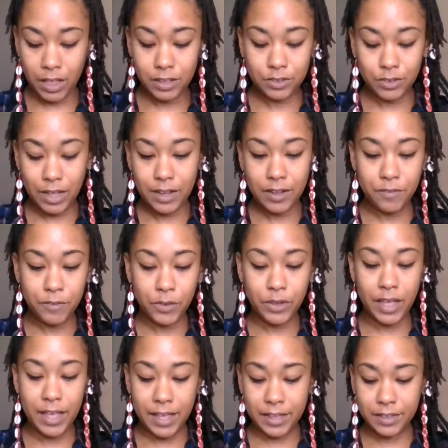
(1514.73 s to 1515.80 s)
So I love you
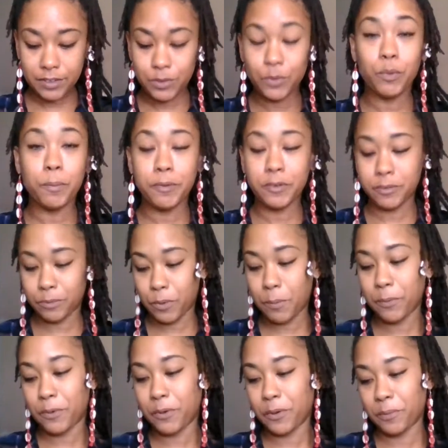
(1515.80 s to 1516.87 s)
guys. One
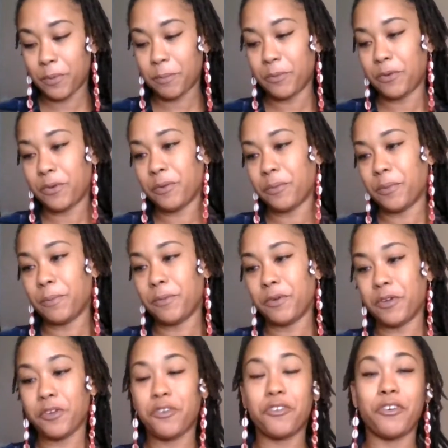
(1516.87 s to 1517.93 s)

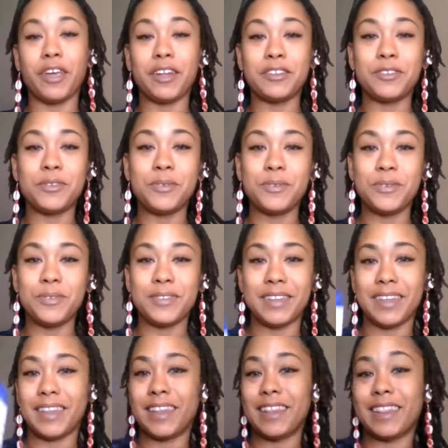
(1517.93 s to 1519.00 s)
more. Gratitude.
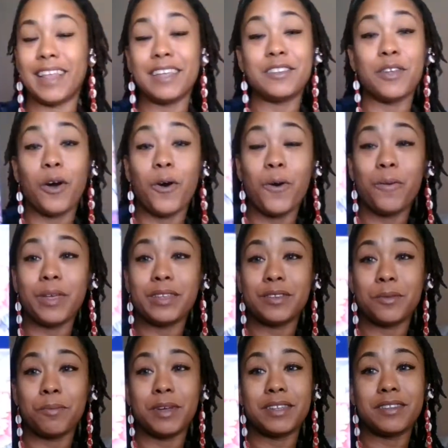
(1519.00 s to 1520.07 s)
That's always
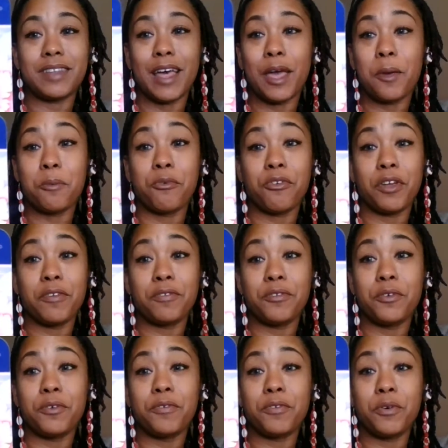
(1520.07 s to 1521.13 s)
a must. I am
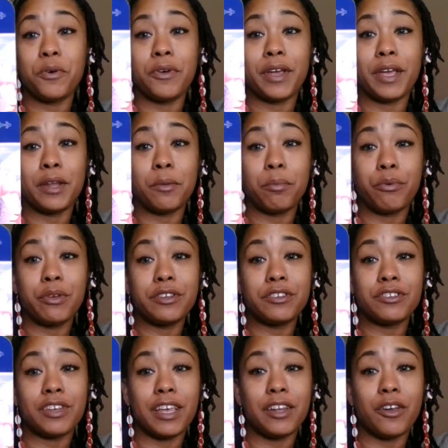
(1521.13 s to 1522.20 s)
grateful for and
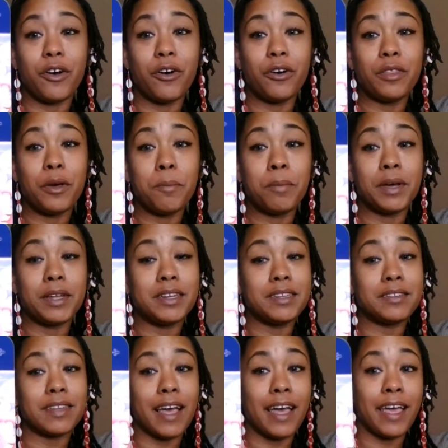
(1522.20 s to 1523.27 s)
appreciate all the
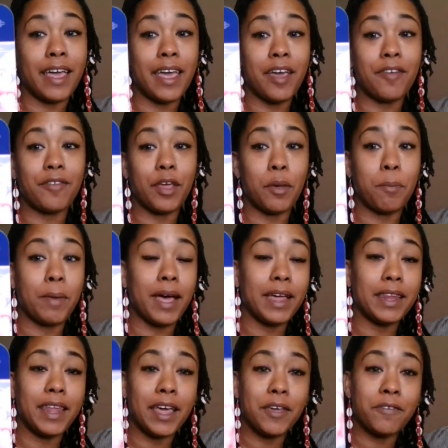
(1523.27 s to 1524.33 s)
abundance I have in my
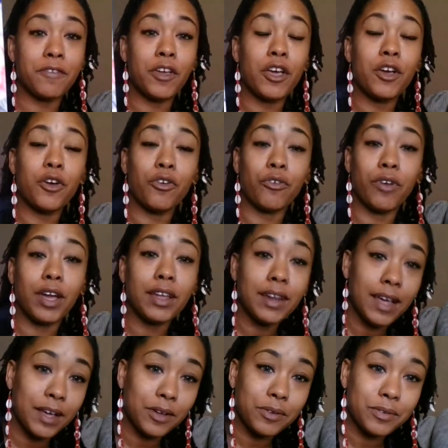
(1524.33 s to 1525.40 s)
life right
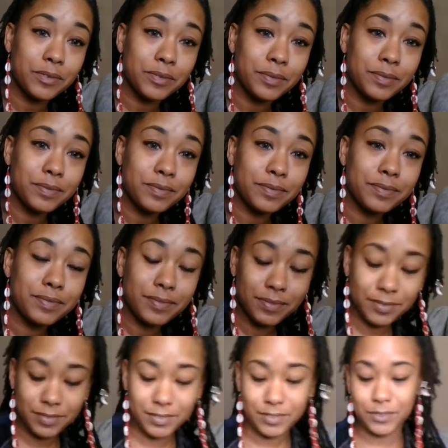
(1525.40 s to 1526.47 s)
now.
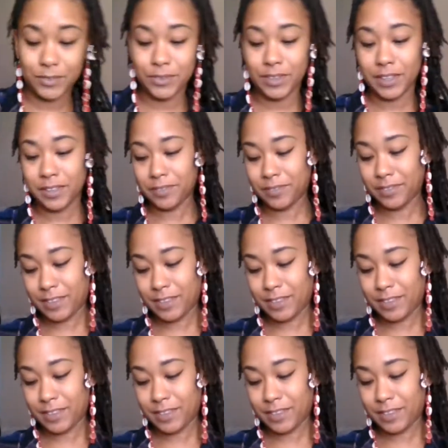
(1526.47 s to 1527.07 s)
Okay?